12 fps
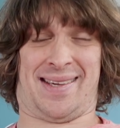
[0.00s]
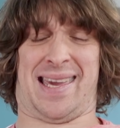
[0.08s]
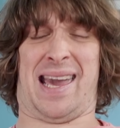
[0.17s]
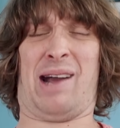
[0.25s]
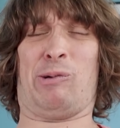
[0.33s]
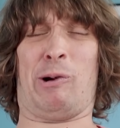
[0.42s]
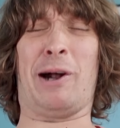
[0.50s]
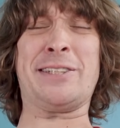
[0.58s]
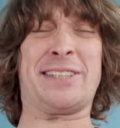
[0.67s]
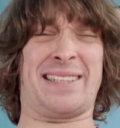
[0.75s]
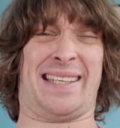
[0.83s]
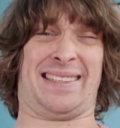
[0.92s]
Can't
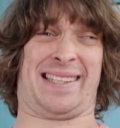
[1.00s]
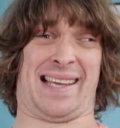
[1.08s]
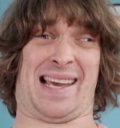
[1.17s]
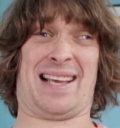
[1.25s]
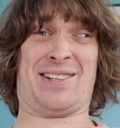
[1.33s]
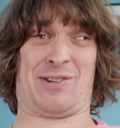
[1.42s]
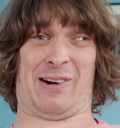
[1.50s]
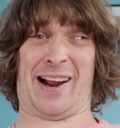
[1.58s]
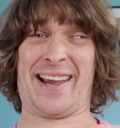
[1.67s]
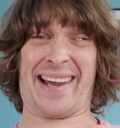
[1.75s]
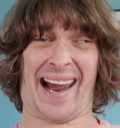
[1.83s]
rush these things, right